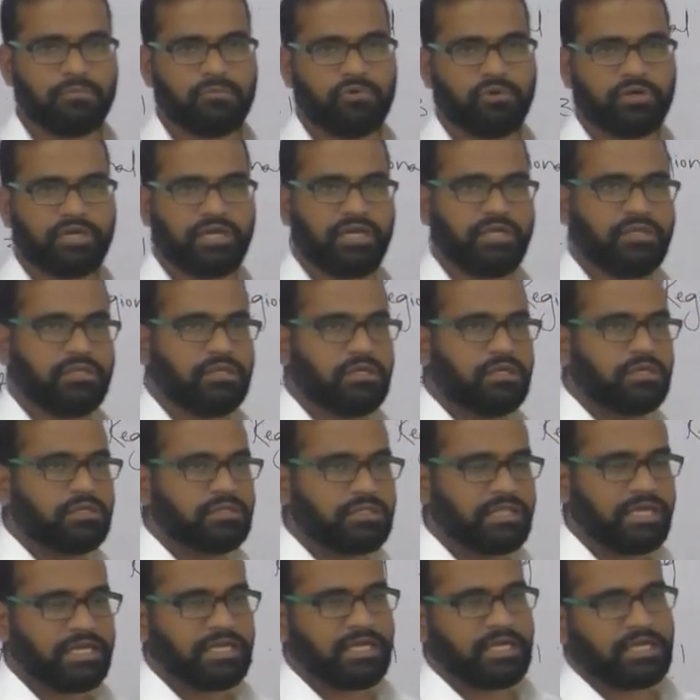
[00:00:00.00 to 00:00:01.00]
okay,
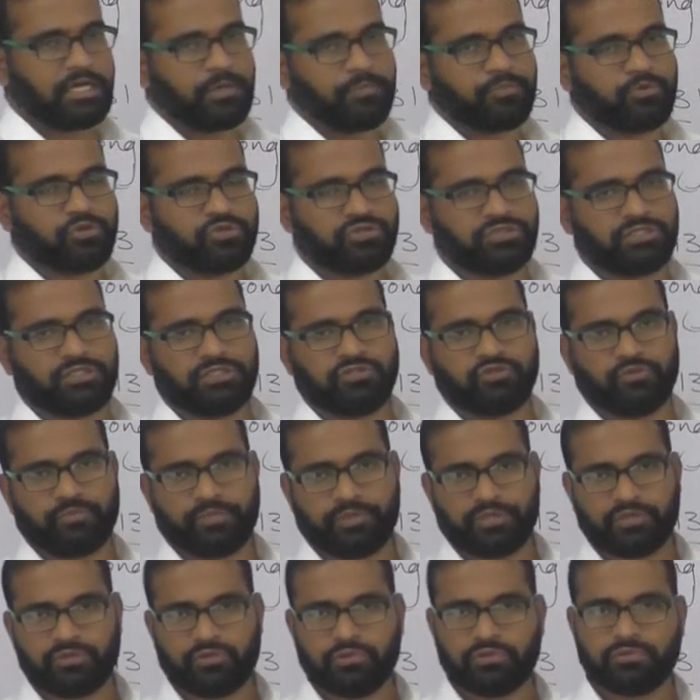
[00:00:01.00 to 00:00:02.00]
they can approach the
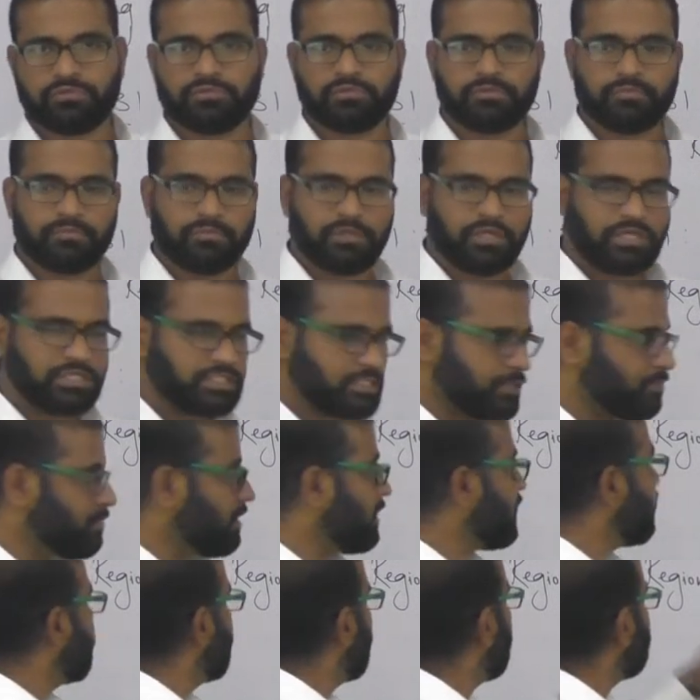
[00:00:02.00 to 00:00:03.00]
Supreme Court.
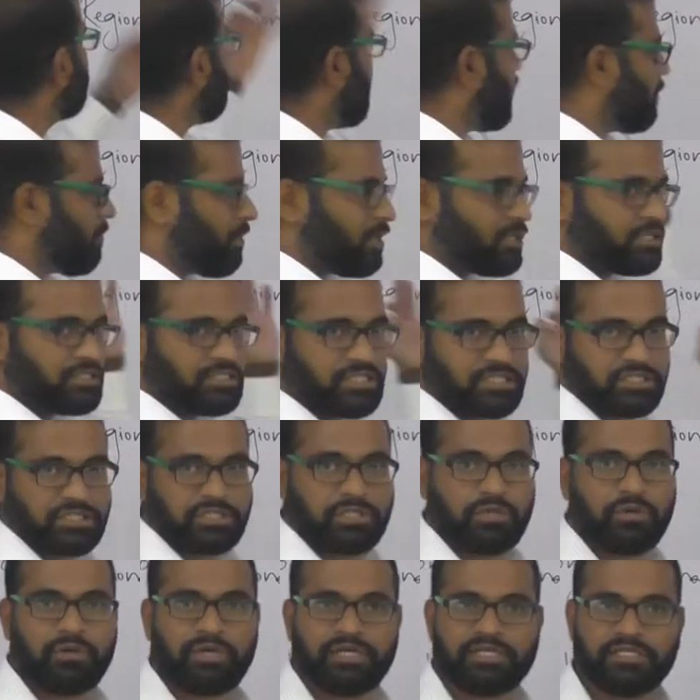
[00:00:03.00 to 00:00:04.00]
Similarly, what happened
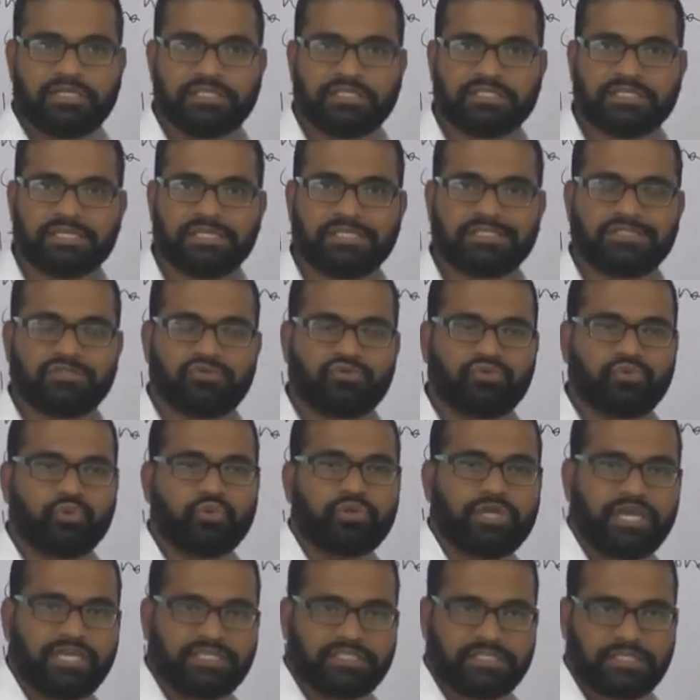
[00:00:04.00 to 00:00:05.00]
just now, I discussed
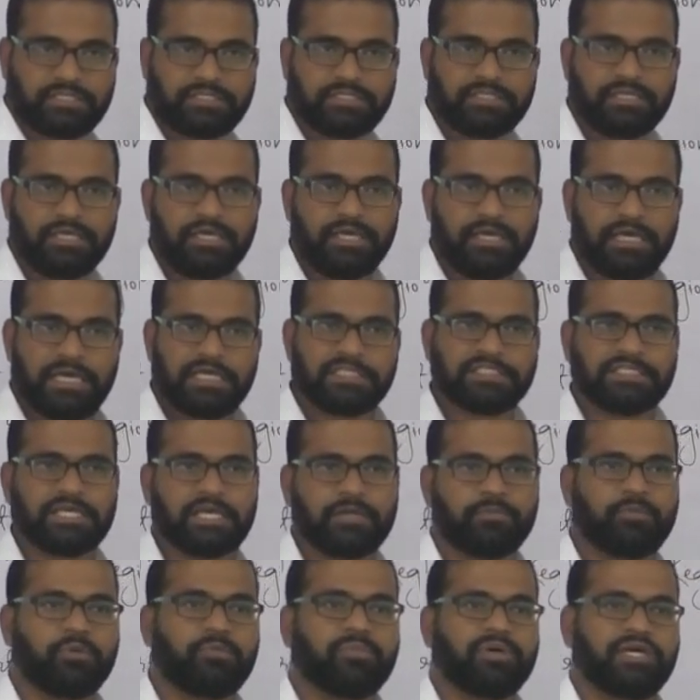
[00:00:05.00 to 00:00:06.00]
two cases,
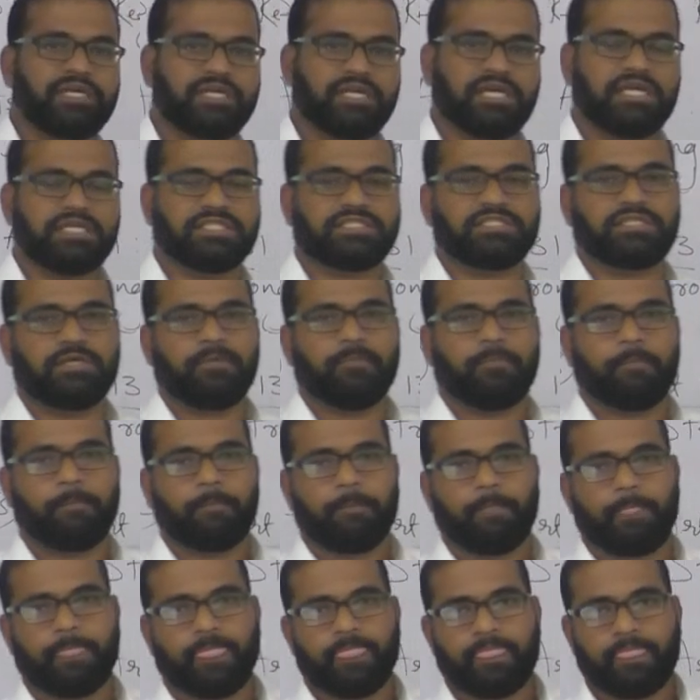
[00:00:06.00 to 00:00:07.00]
SR Bommai case
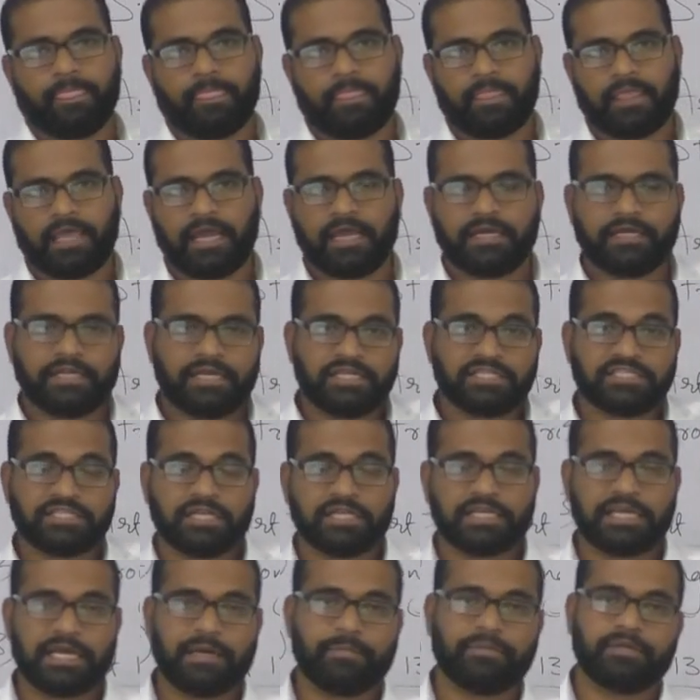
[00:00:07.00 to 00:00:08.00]
and
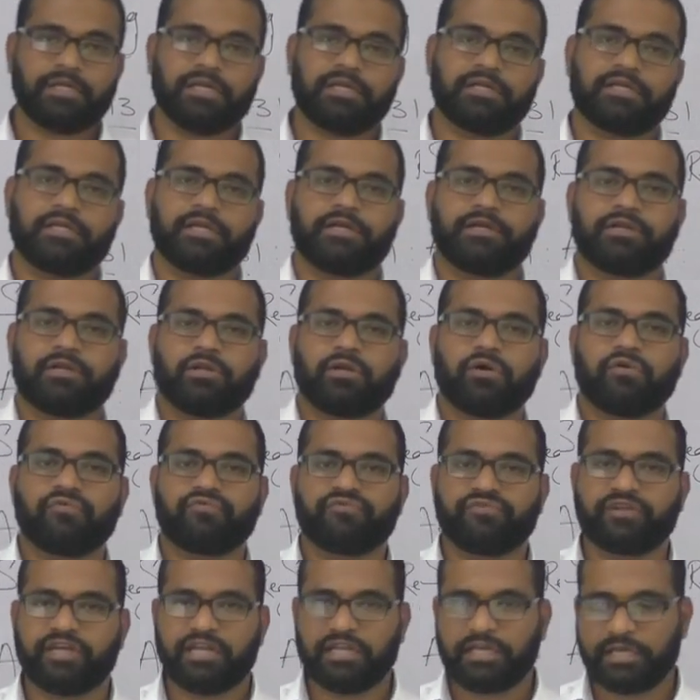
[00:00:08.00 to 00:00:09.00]
National Capital Territory
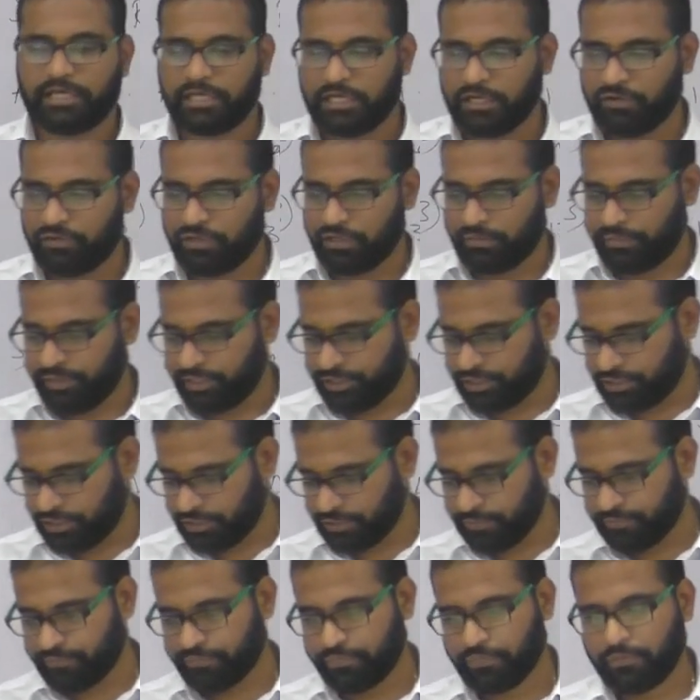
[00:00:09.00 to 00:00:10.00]
of Delhi
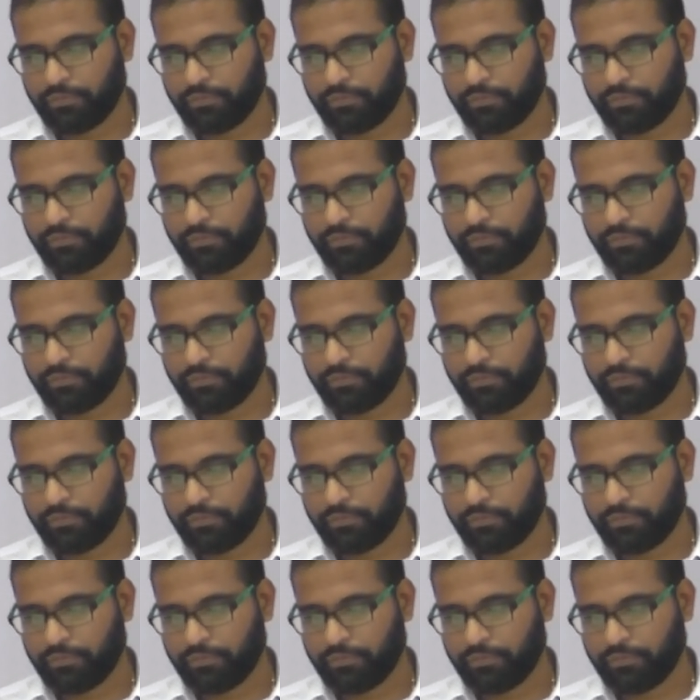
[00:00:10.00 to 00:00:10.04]
government